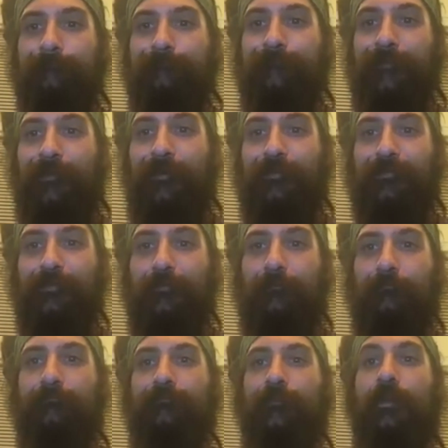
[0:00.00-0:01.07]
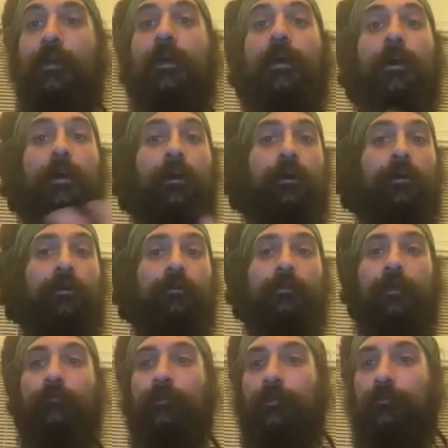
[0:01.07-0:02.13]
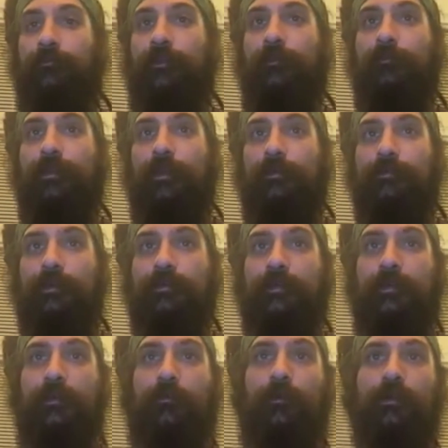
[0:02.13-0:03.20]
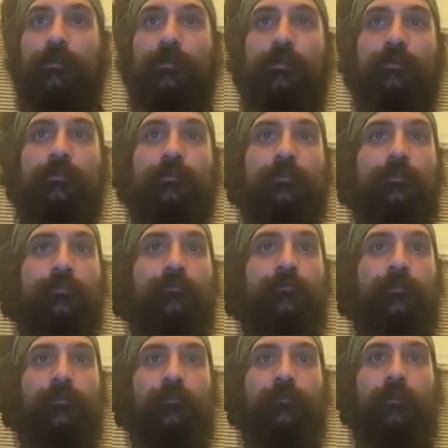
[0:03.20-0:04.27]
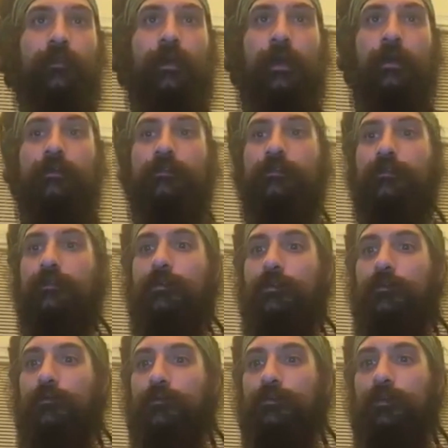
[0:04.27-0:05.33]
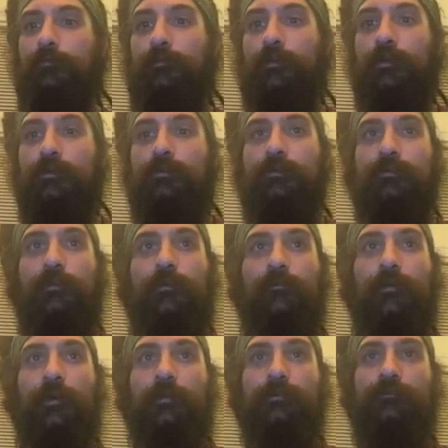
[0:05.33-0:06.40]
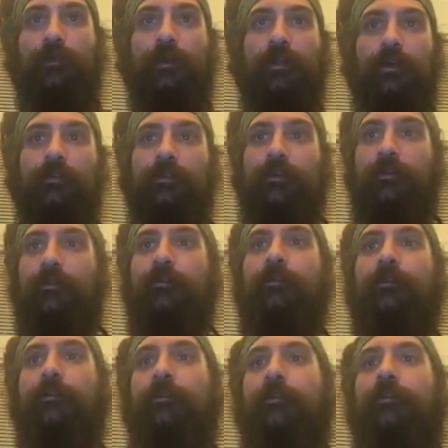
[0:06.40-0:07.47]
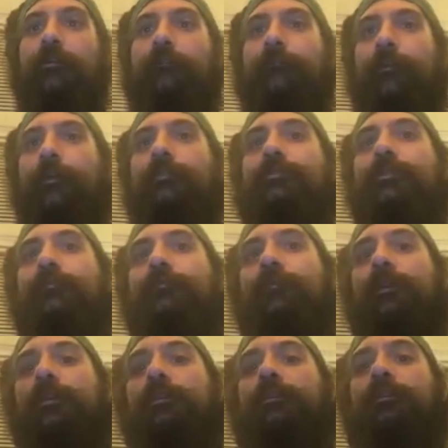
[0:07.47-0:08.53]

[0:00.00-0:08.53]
Awesome. Let me know if anybody else has any questions. Feel free to ask. What's up, Chris? Hope all is well out there. Foraging friend.